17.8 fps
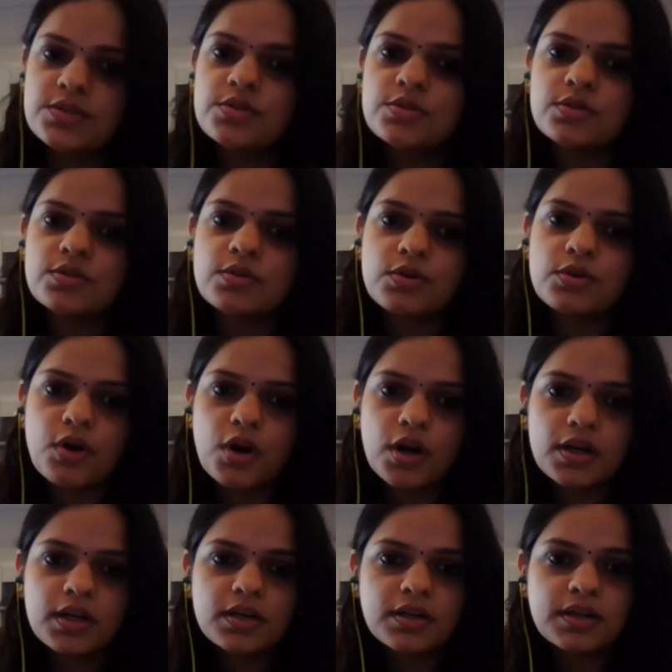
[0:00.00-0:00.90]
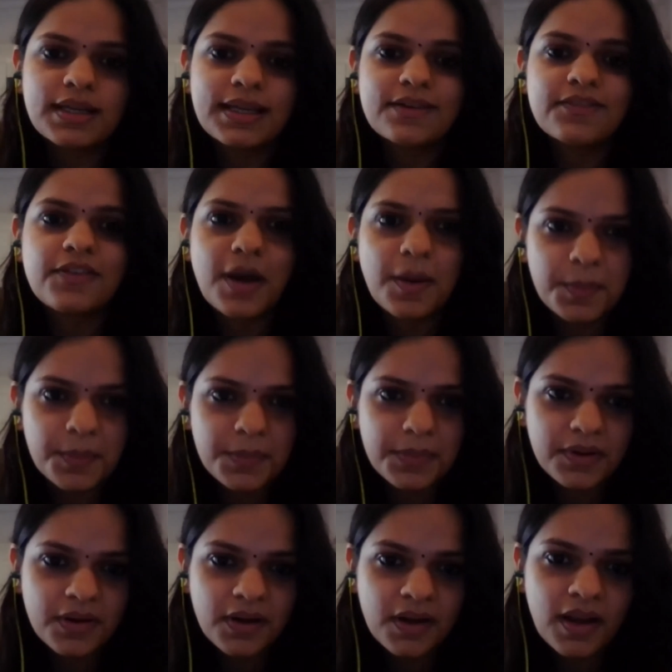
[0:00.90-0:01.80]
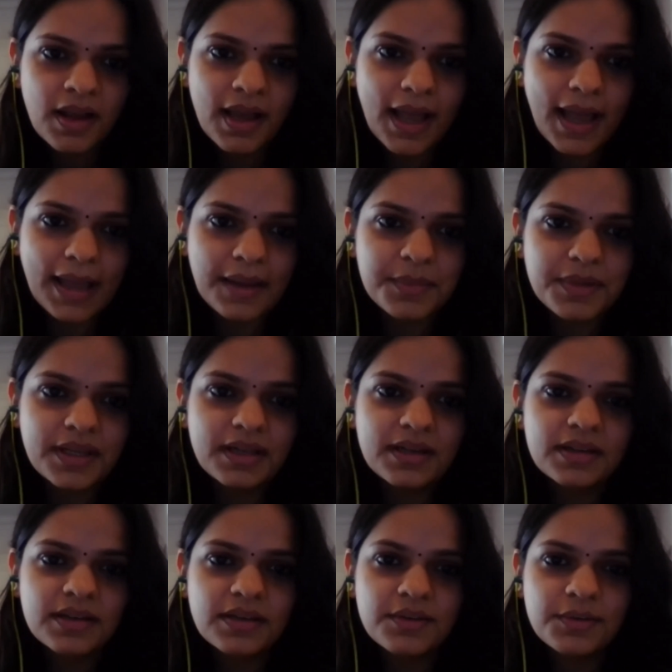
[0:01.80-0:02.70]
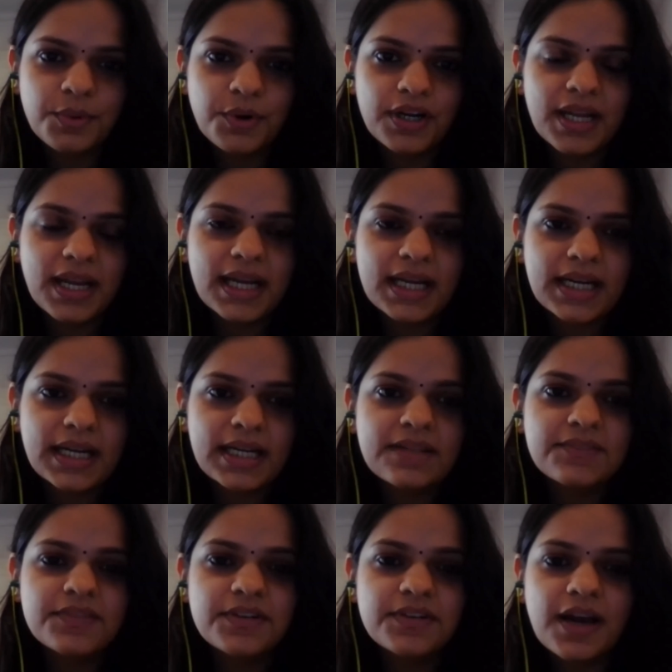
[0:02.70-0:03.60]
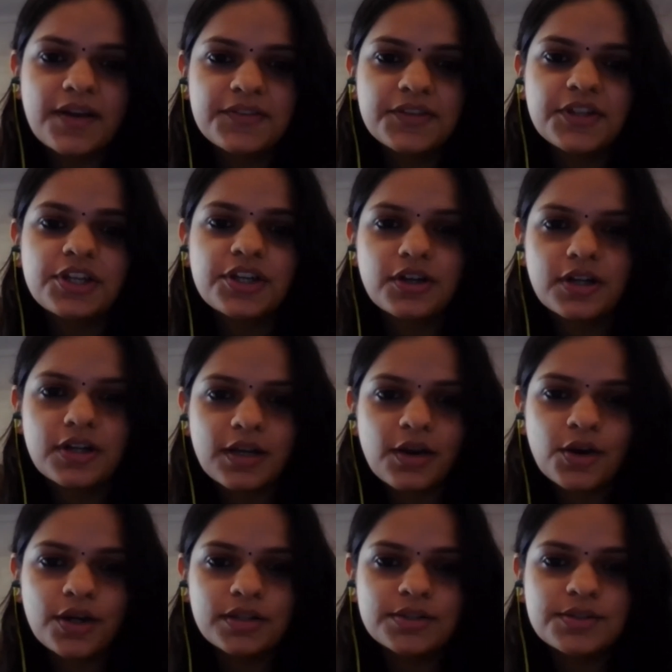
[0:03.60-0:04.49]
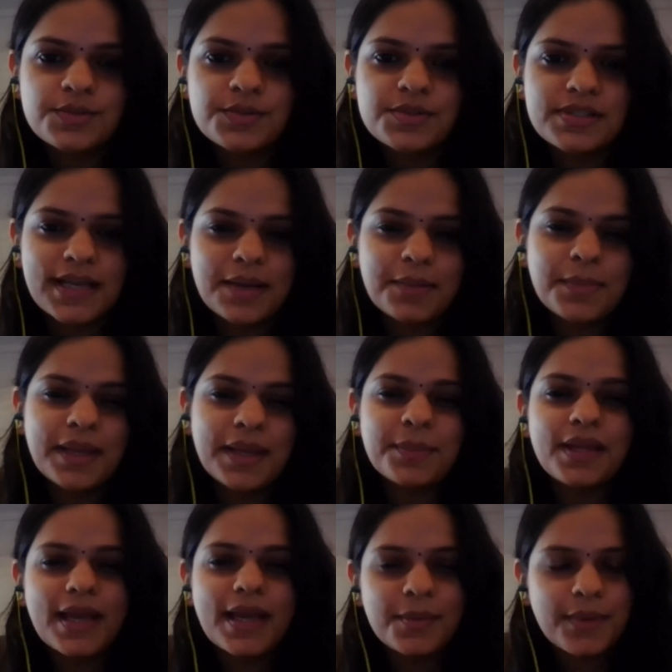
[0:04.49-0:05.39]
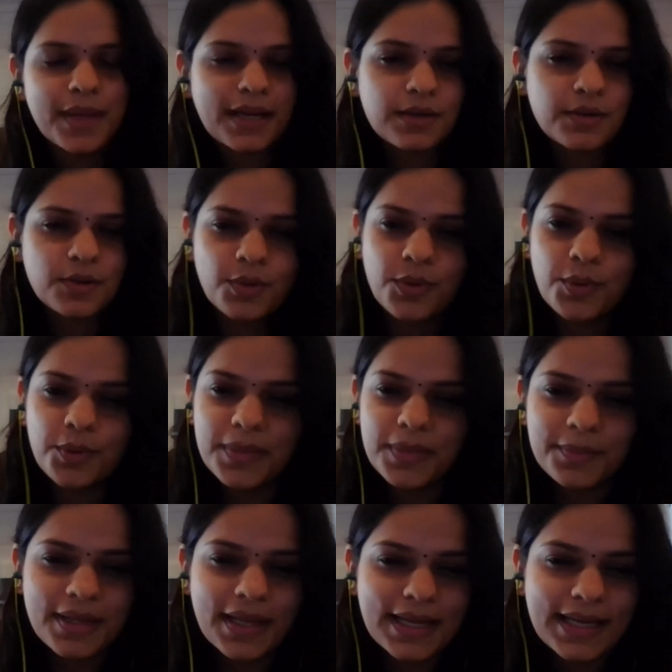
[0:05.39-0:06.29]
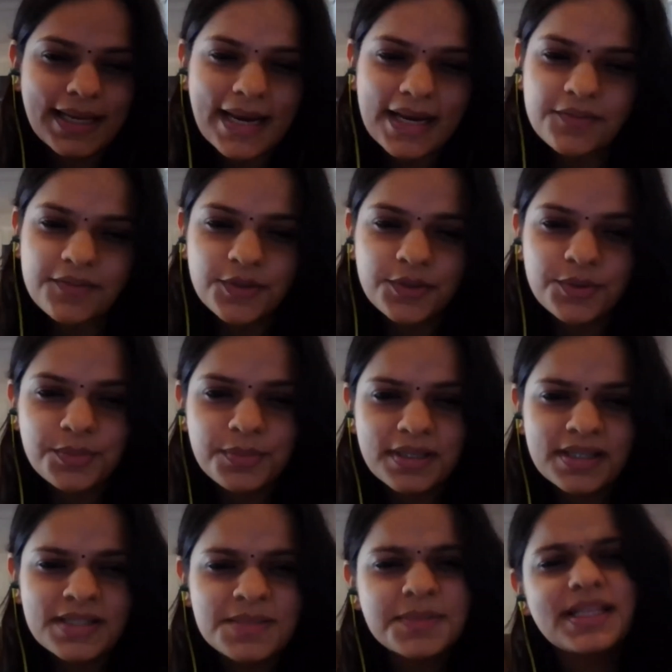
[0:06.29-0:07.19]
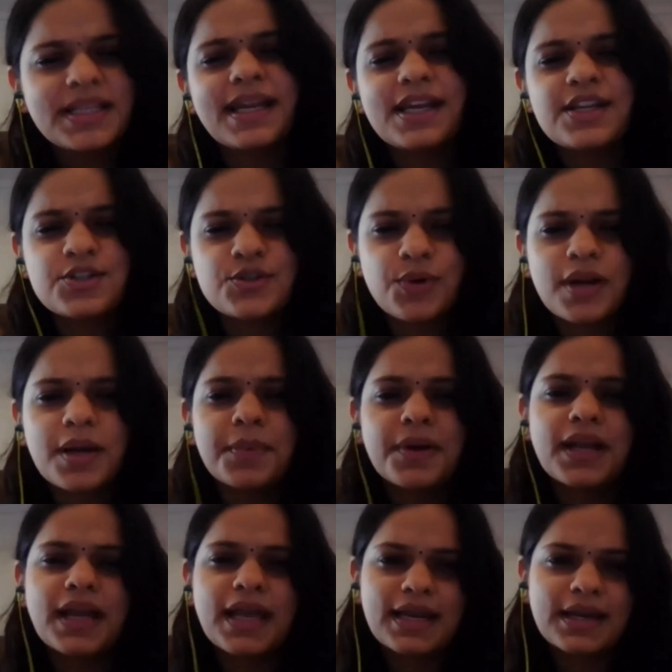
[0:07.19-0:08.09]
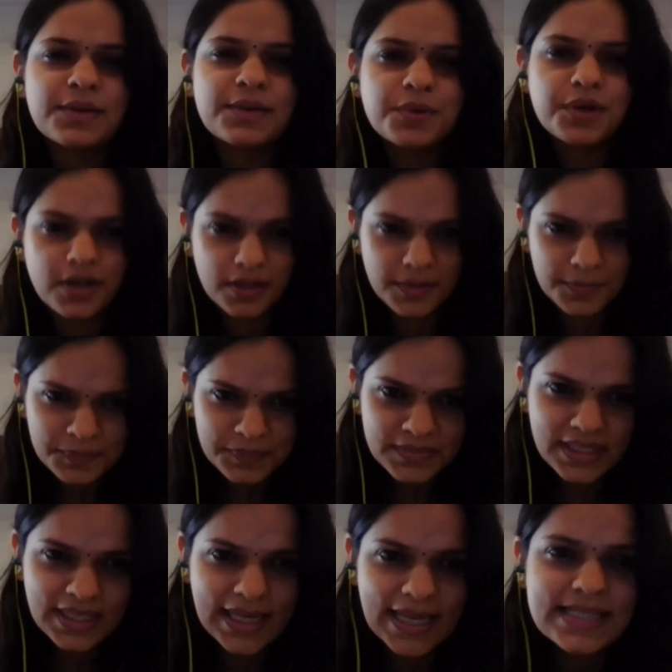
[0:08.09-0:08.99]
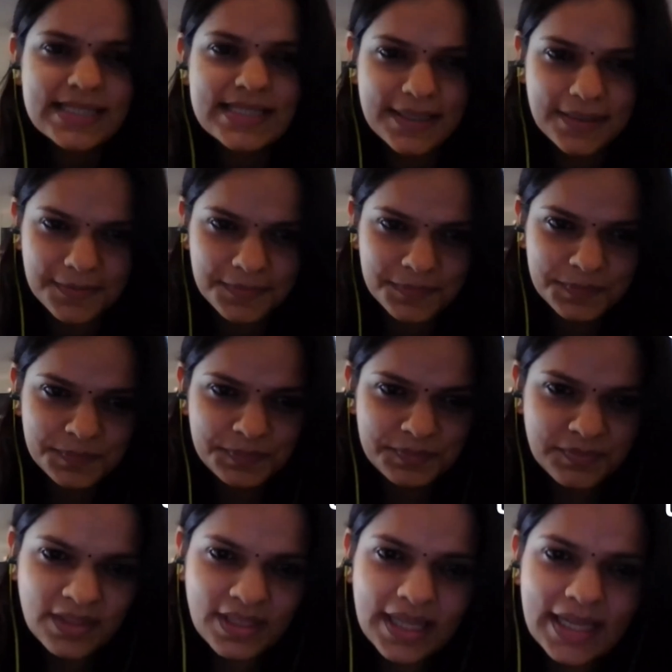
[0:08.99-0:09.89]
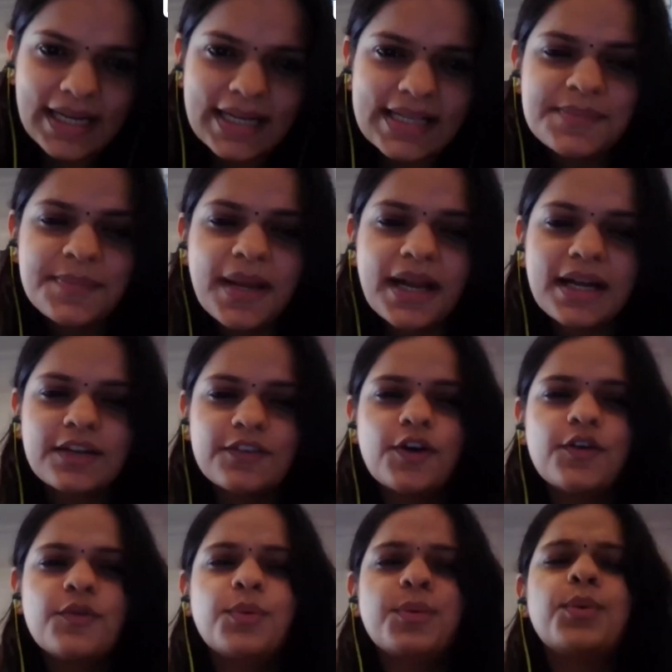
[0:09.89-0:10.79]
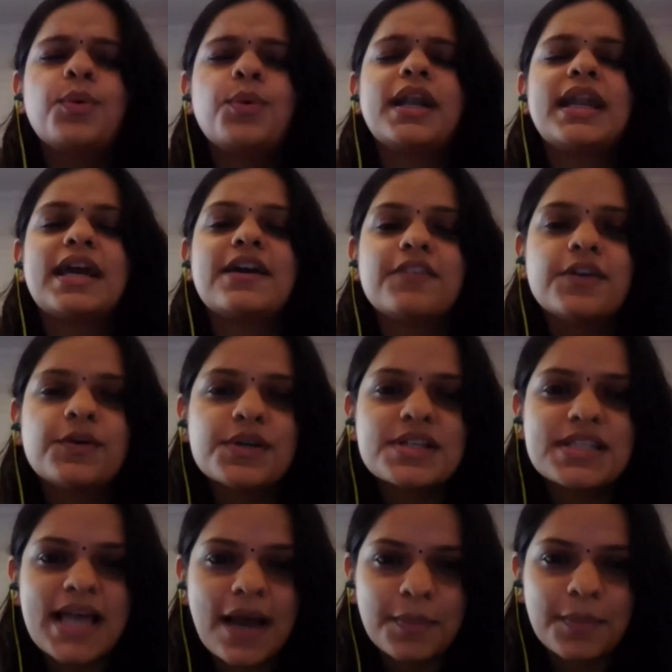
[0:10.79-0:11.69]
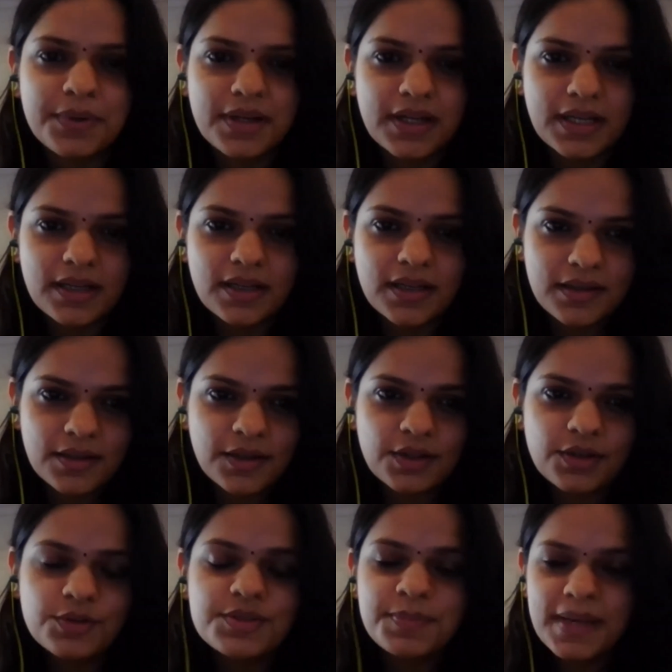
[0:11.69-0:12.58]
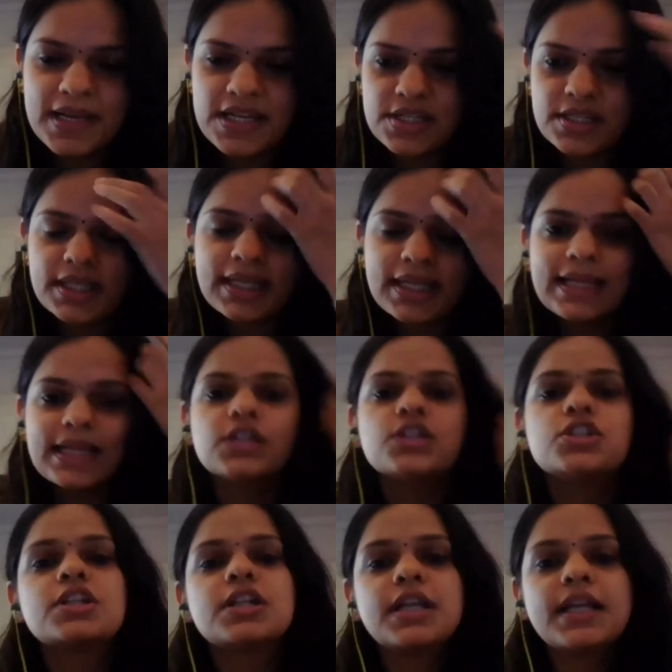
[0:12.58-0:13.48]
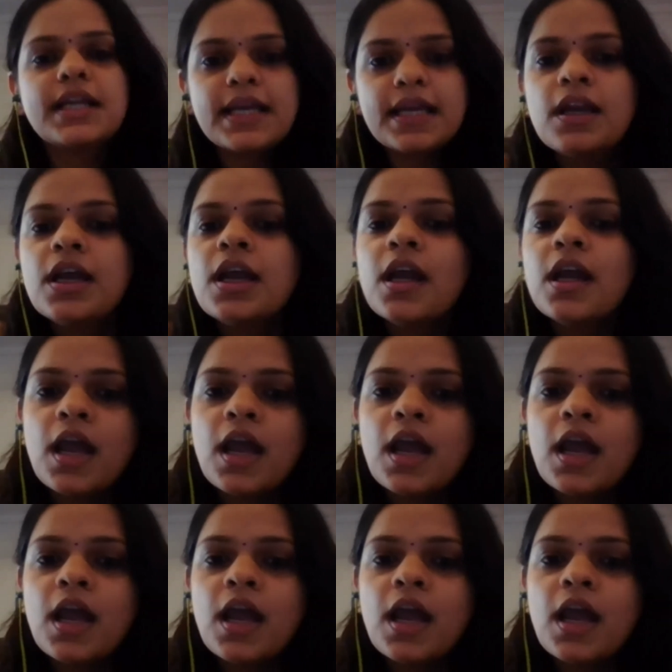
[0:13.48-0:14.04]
is to not give up. I mean, what I did even after hearing all this was like, maybe I went home, maybe I cried for 2 minutes, but then I showed up again at work the next day, irrespective of whatever was happening. Especially initially,